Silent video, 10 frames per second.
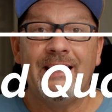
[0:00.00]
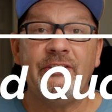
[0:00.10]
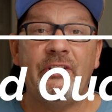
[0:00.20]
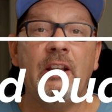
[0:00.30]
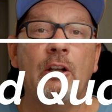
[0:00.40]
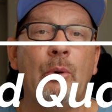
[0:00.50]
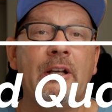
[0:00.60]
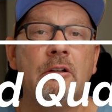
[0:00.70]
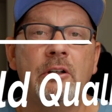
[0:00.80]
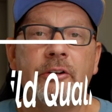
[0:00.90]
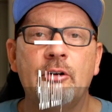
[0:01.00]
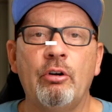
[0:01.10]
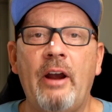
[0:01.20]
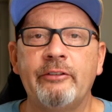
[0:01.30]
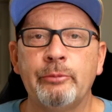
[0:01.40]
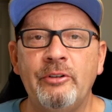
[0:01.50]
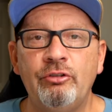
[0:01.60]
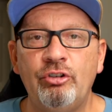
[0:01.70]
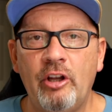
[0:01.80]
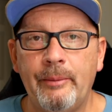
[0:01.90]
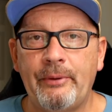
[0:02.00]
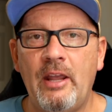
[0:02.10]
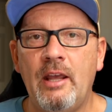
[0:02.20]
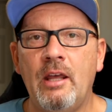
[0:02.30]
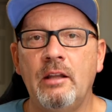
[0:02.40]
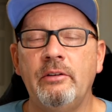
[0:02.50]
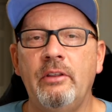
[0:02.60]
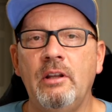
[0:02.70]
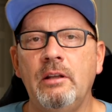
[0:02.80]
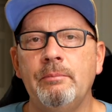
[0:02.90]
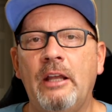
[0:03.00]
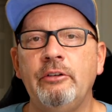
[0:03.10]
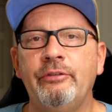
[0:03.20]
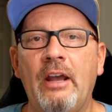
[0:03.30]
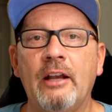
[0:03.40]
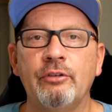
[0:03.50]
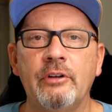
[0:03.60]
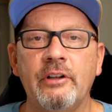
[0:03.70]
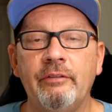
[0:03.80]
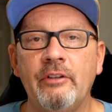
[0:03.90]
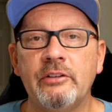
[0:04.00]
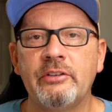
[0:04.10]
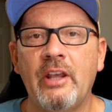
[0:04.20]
Let's take a quick look at the craftsmanship and the manufacturing of this